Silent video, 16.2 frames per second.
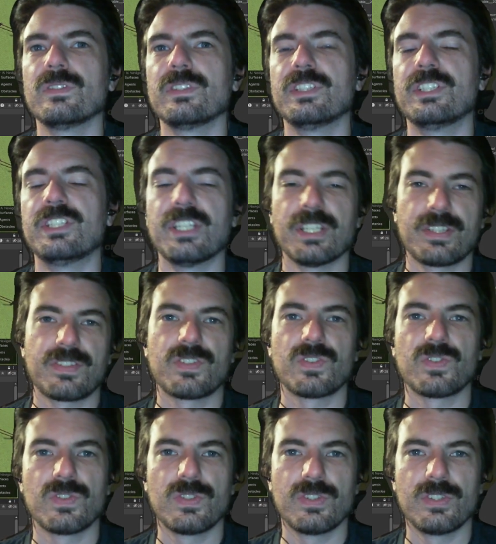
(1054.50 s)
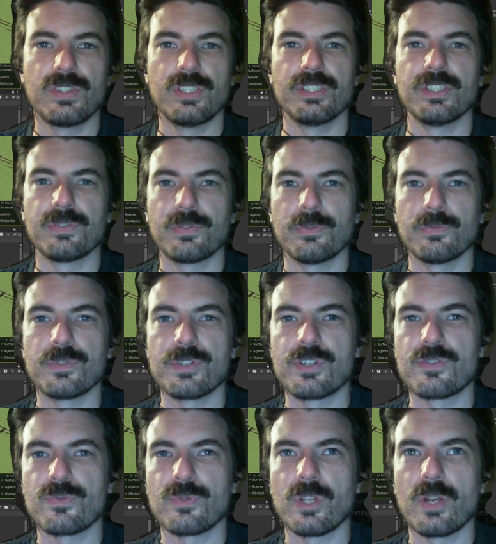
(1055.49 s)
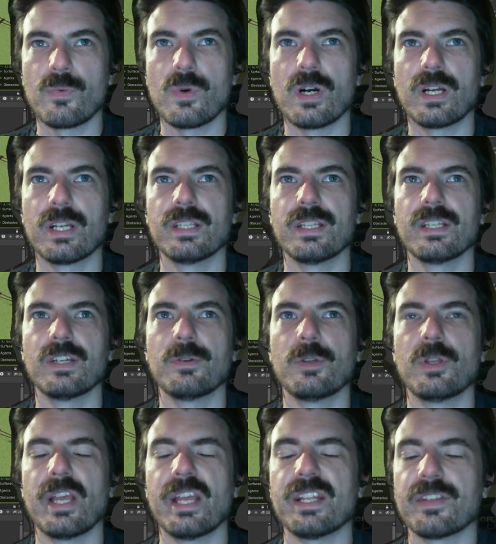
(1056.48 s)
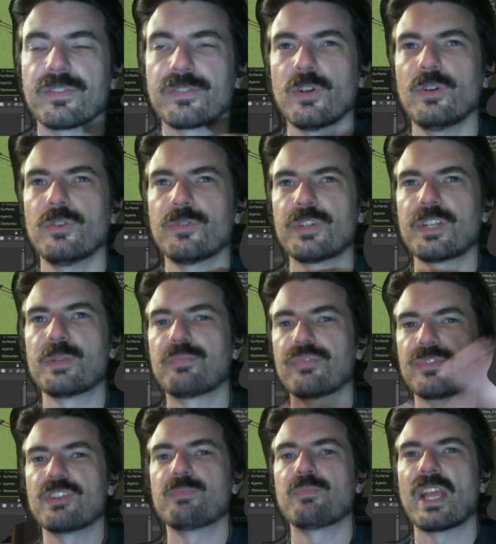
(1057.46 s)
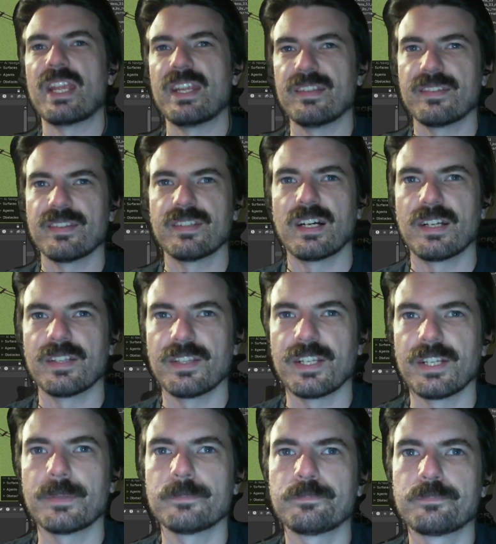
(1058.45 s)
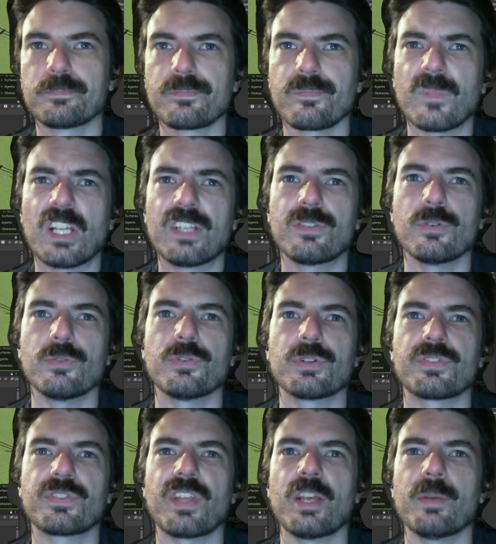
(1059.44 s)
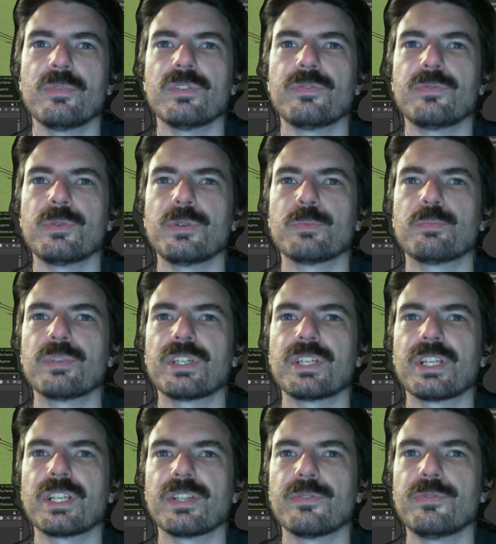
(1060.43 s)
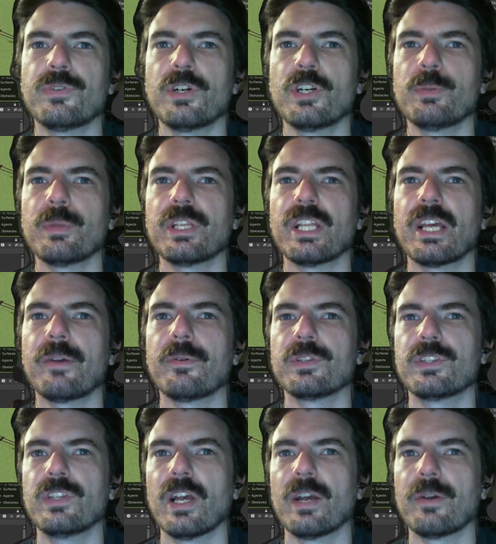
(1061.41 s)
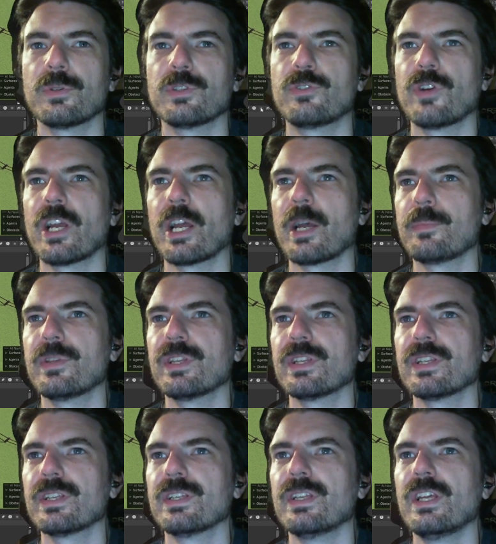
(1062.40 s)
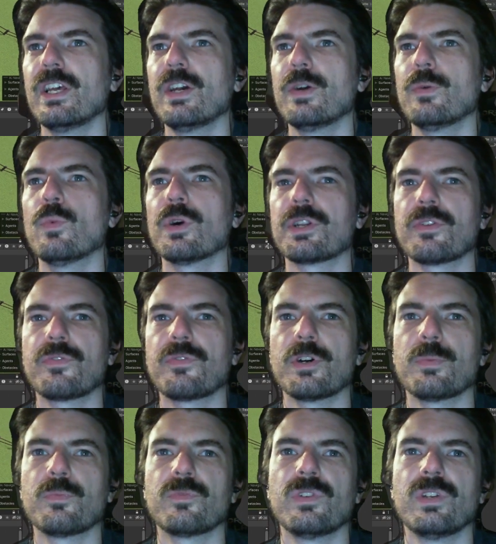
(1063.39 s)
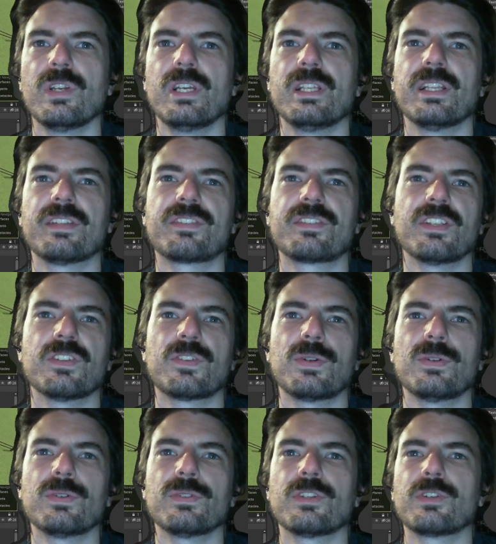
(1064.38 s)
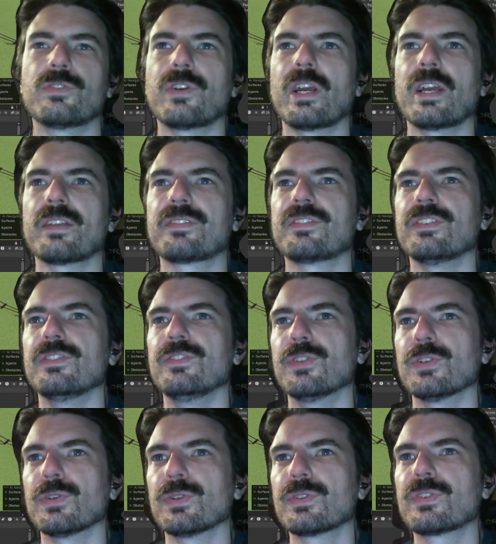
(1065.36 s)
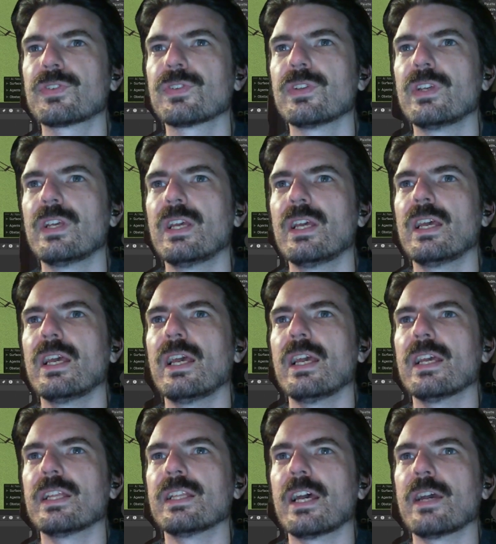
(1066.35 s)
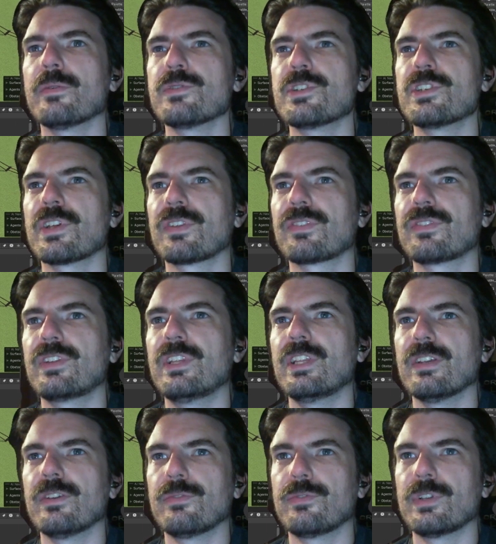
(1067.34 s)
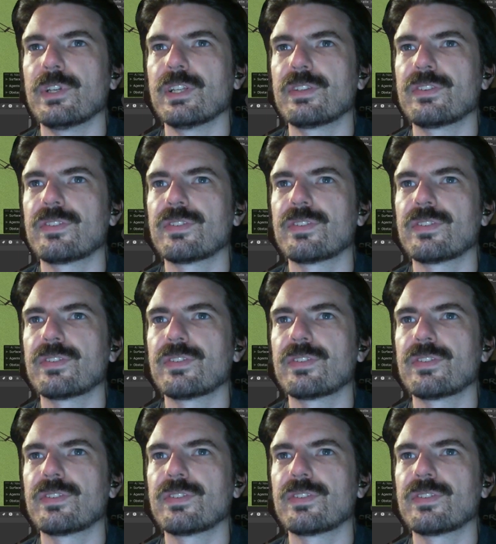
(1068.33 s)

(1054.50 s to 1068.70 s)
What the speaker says: get the different visual I want. And it's already pre-painted on there. So for example, if we were bringing the farm in, I would grab the one of them that's going to turn the grass to dirt, and I would just give it